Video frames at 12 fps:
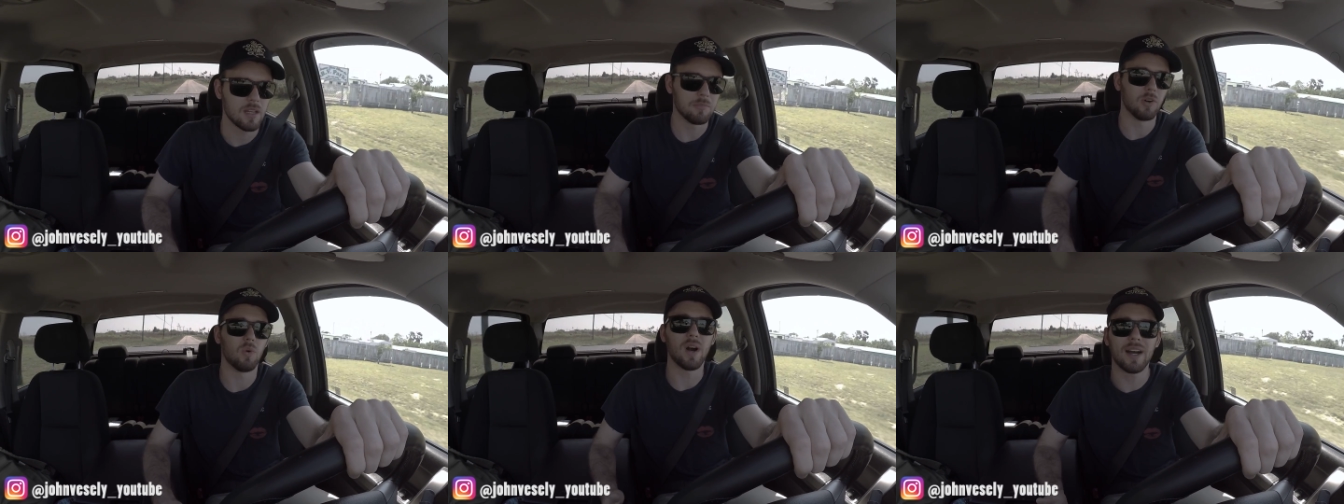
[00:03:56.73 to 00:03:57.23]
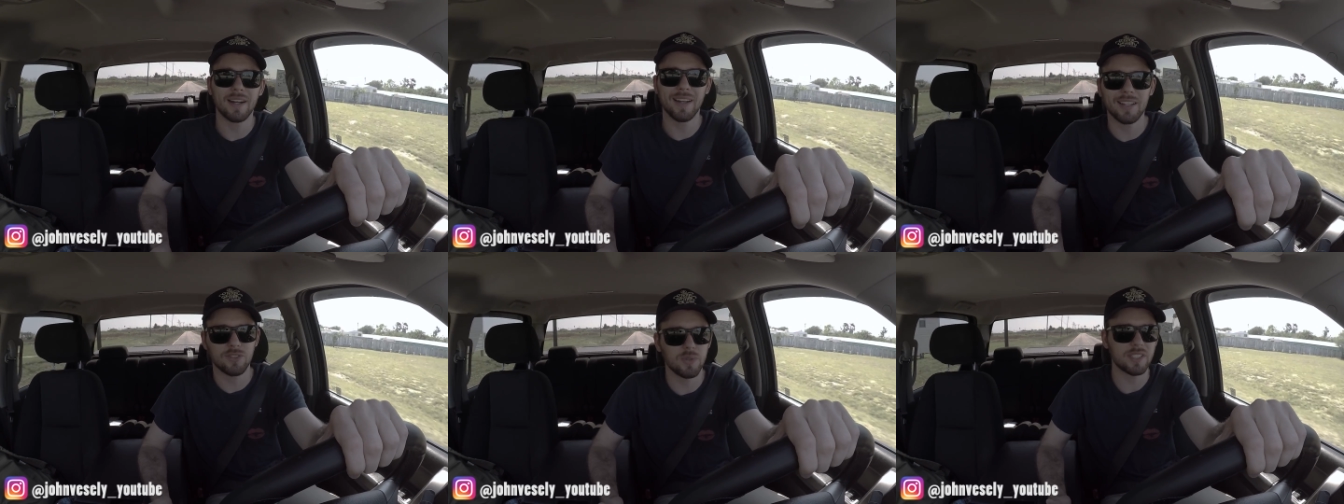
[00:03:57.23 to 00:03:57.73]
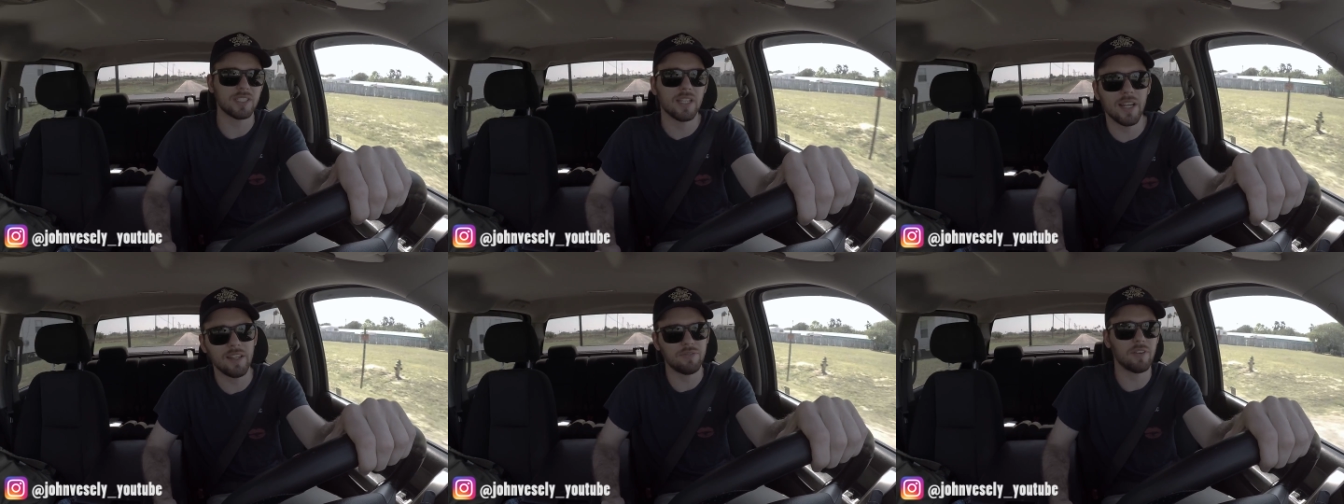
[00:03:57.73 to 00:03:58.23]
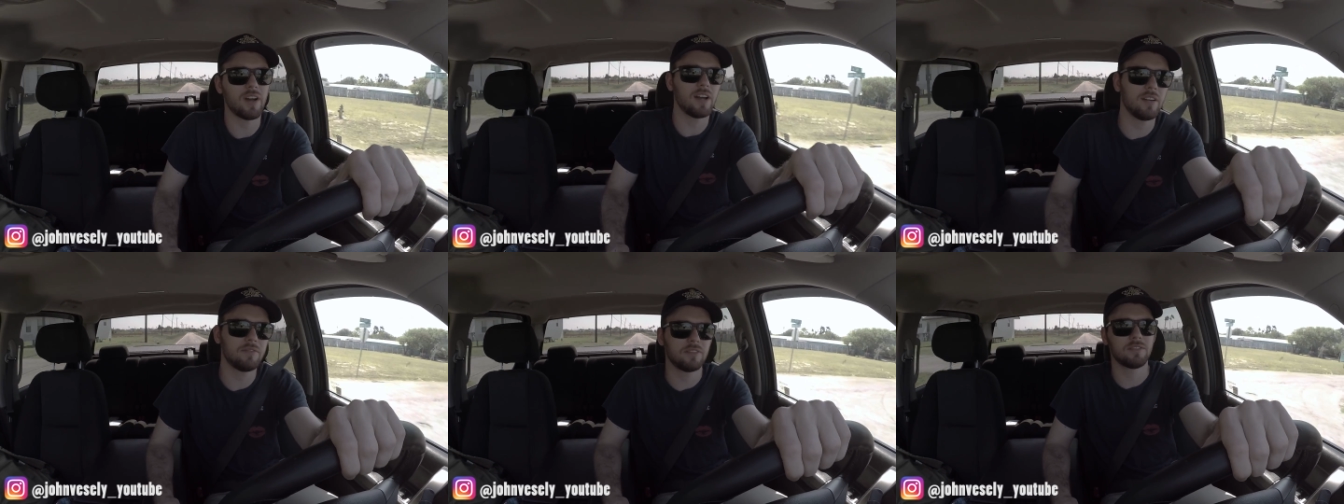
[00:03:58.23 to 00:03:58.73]
But why did I switch to the
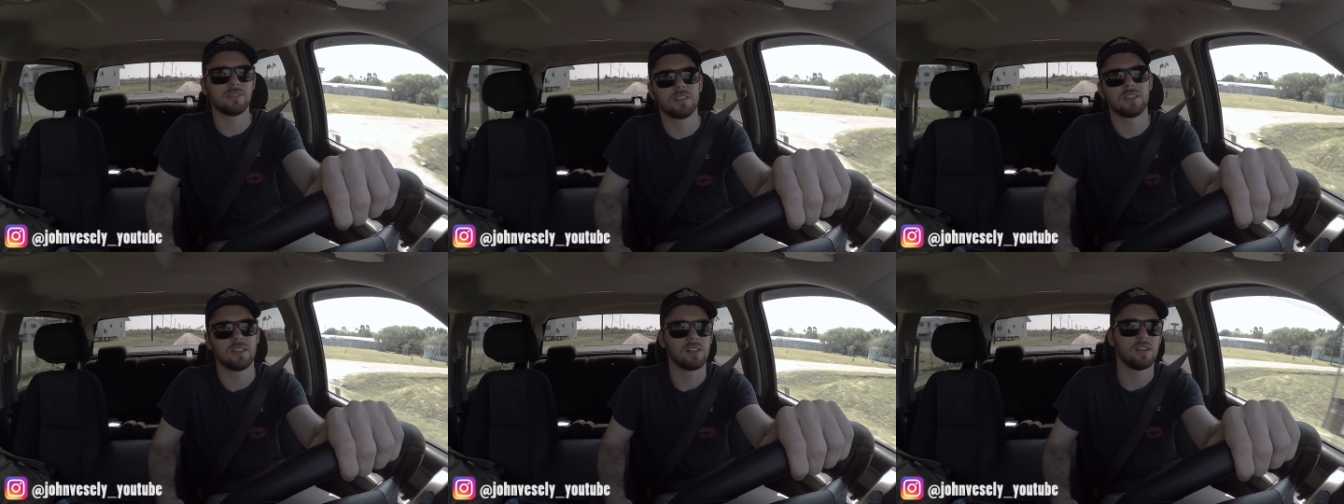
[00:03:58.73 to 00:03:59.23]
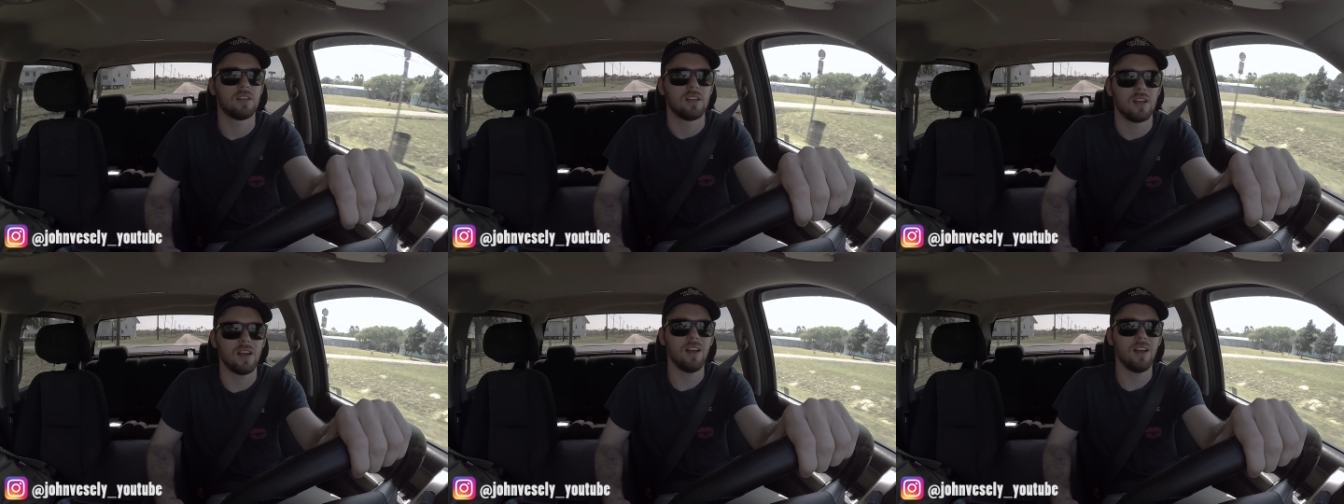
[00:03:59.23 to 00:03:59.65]
85?